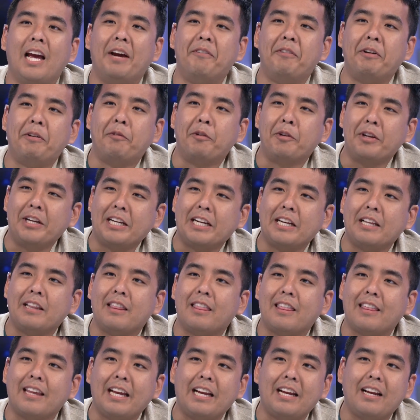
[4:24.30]
and we really
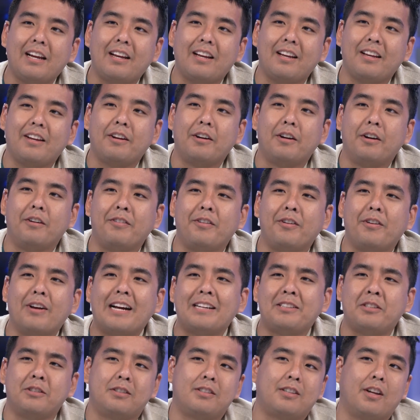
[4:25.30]
didn't think, if you
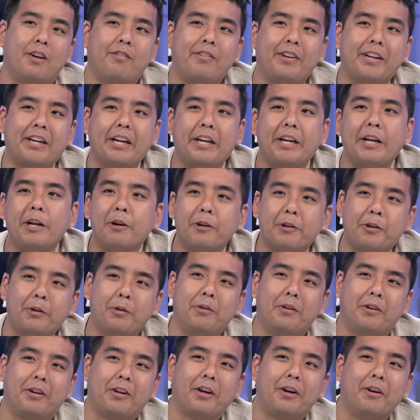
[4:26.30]
asked yourself a year or
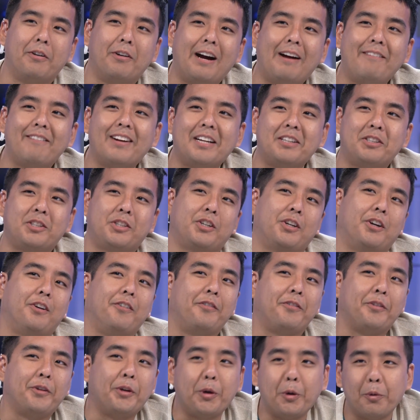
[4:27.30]
two ago, I'm not sure
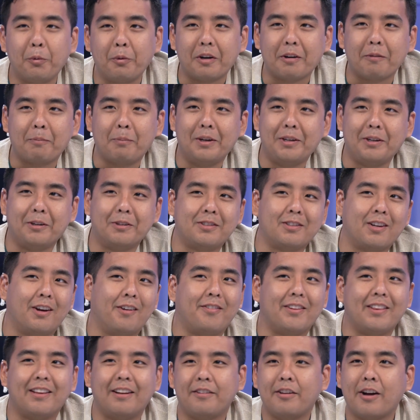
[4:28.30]
if you would have put
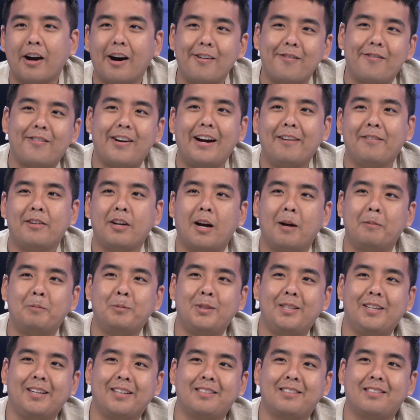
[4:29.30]
yourself in the top 5, top
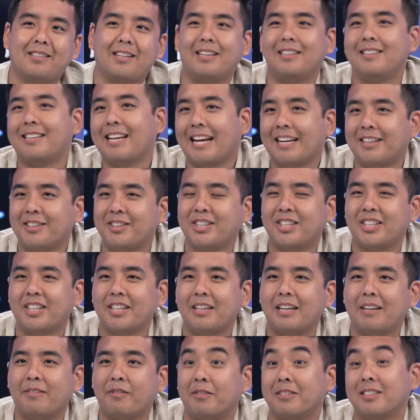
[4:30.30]
6
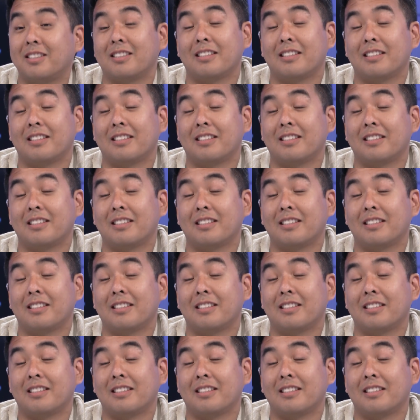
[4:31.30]
contention for